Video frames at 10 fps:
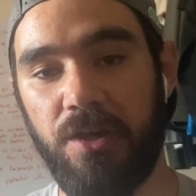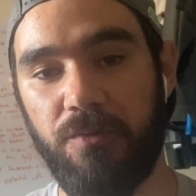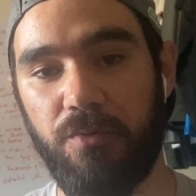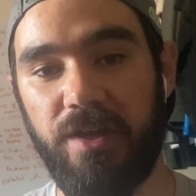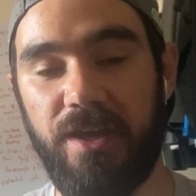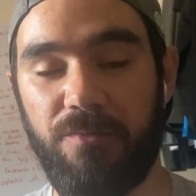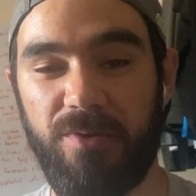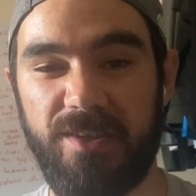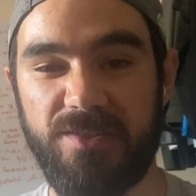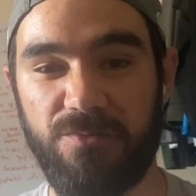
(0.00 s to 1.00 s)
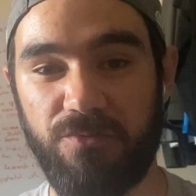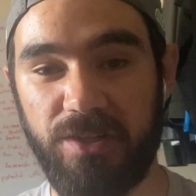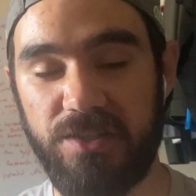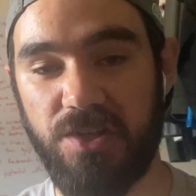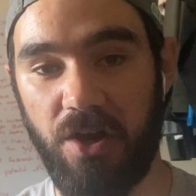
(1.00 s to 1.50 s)
where when there's a
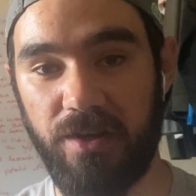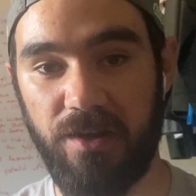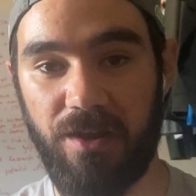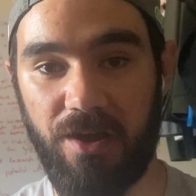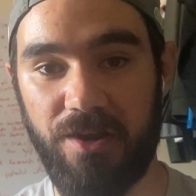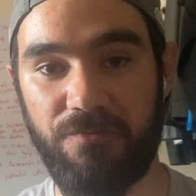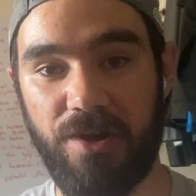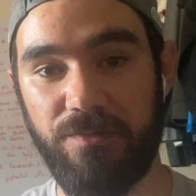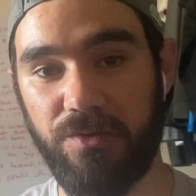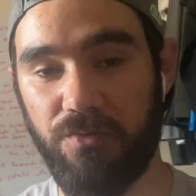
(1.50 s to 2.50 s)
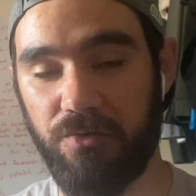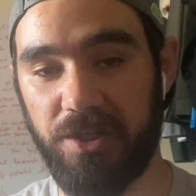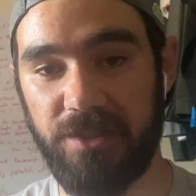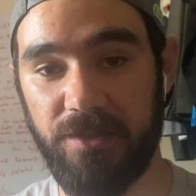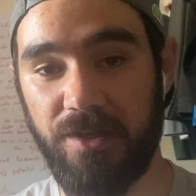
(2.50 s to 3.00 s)
really tight lie around the
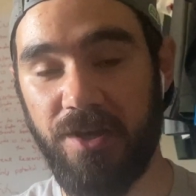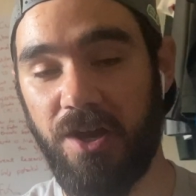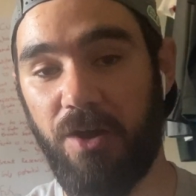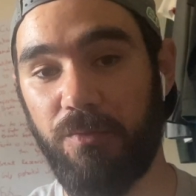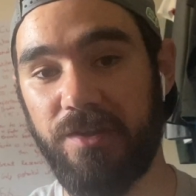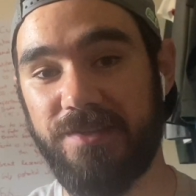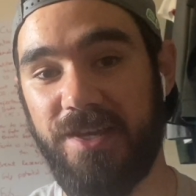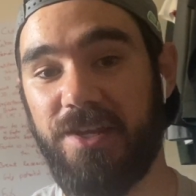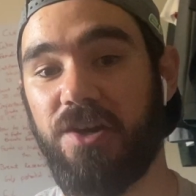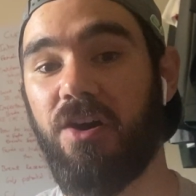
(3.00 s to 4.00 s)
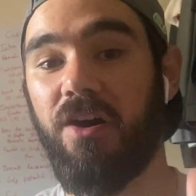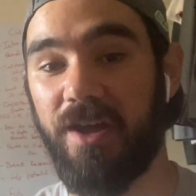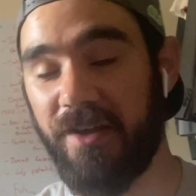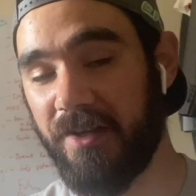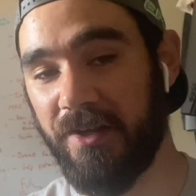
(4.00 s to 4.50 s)
green, I wanted to hit it
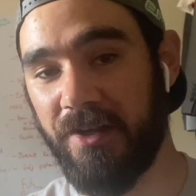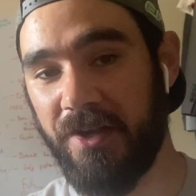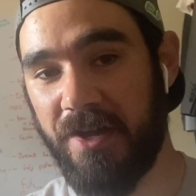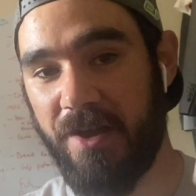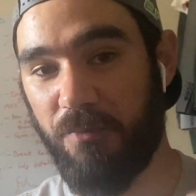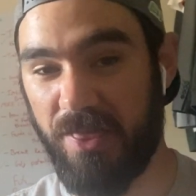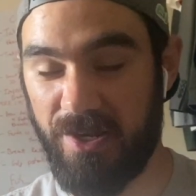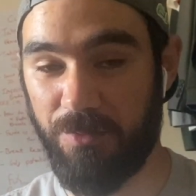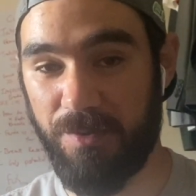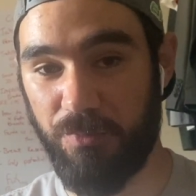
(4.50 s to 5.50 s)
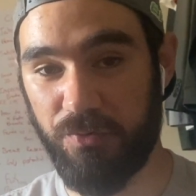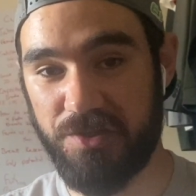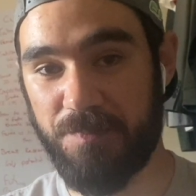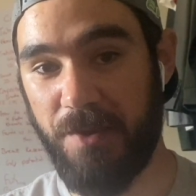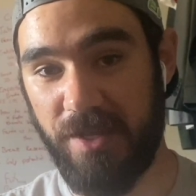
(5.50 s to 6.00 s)
higher with a little bit more
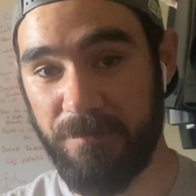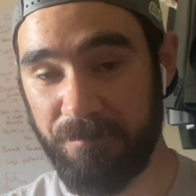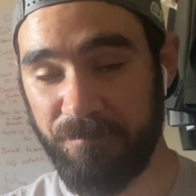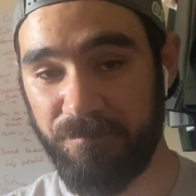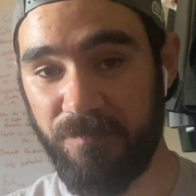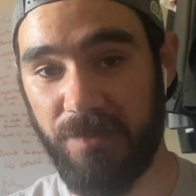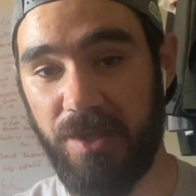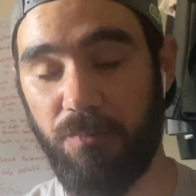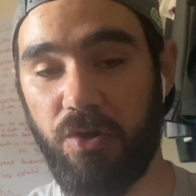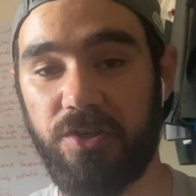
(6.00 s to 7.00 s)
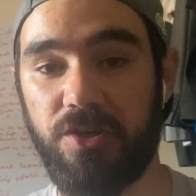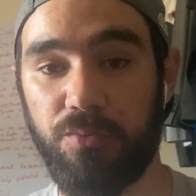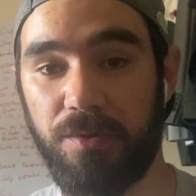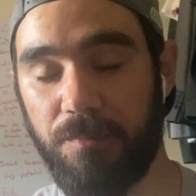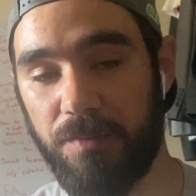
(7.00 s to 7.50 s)
spin than what I
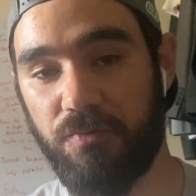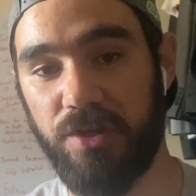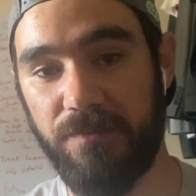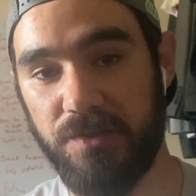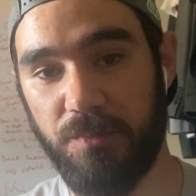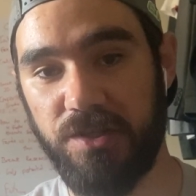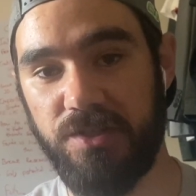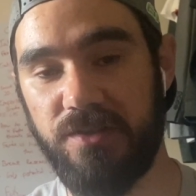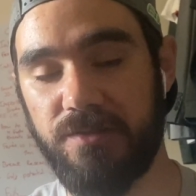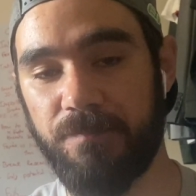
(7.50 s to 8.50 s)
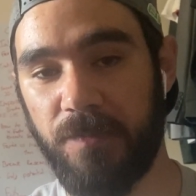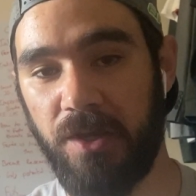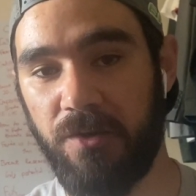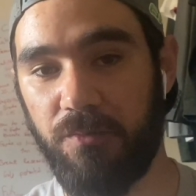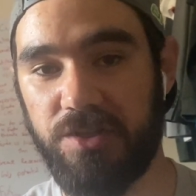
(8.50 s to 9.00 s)
could with my previous wedges,
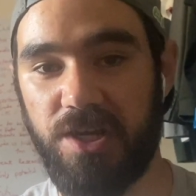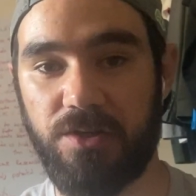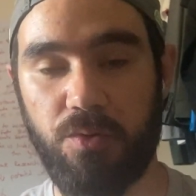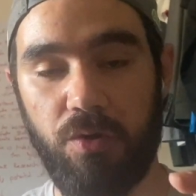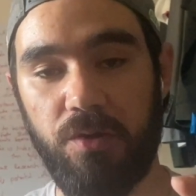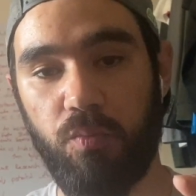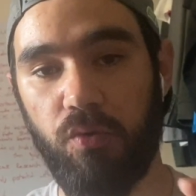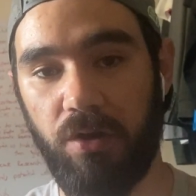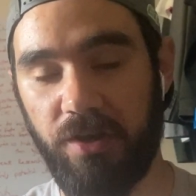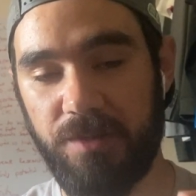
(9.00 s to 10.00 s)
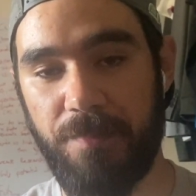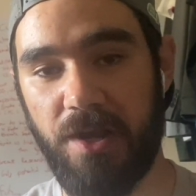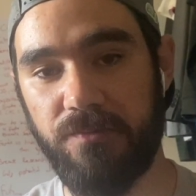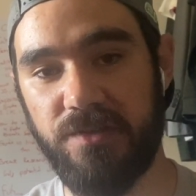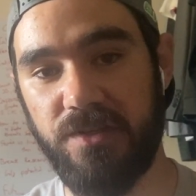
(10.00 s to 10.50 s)
which had quite wide
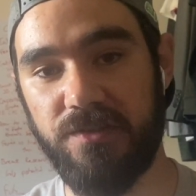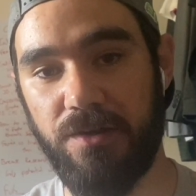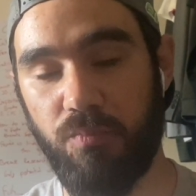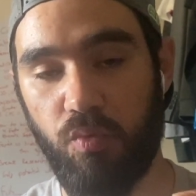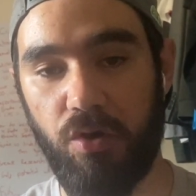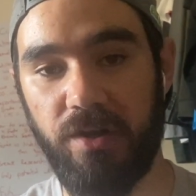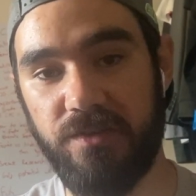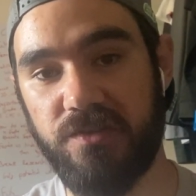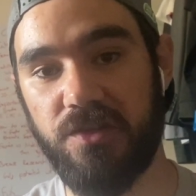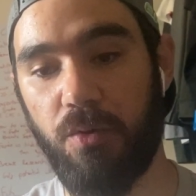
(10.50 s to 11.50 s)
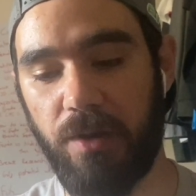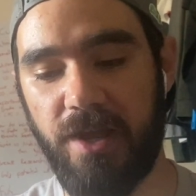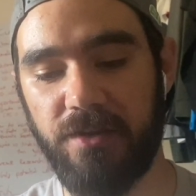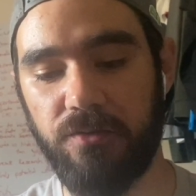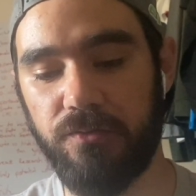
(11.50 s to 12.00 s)
bounces and wide sole
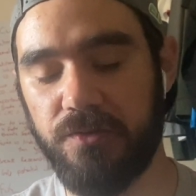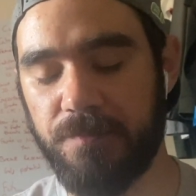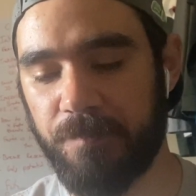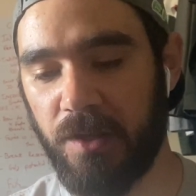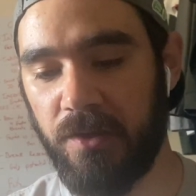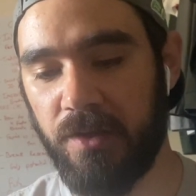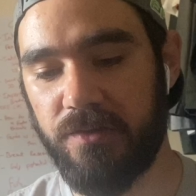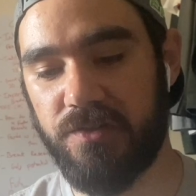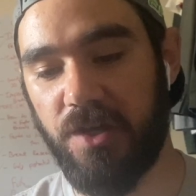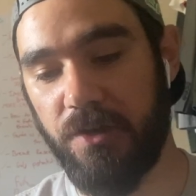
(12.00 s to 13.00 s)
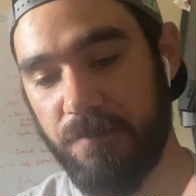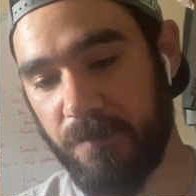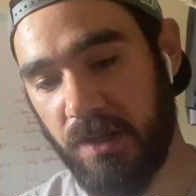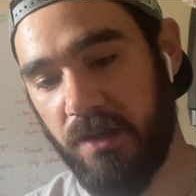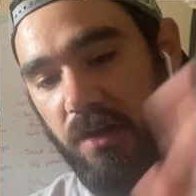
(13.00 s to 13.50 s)
angles. So
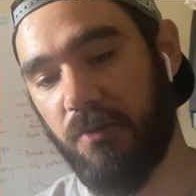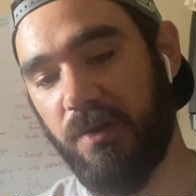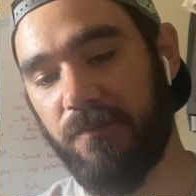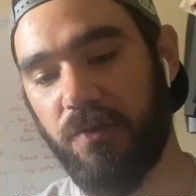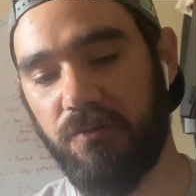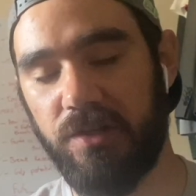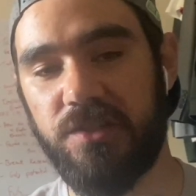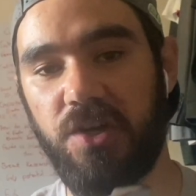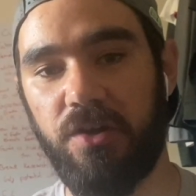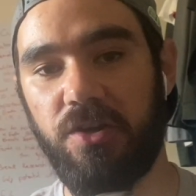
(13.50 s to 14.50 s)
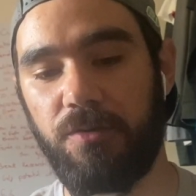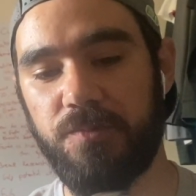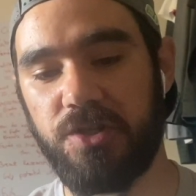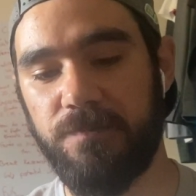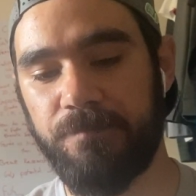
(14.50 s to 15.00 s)
I went for a really tight
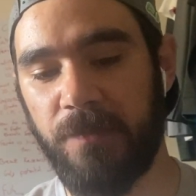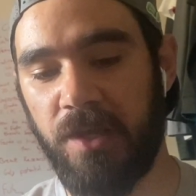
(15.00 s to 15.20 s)
option.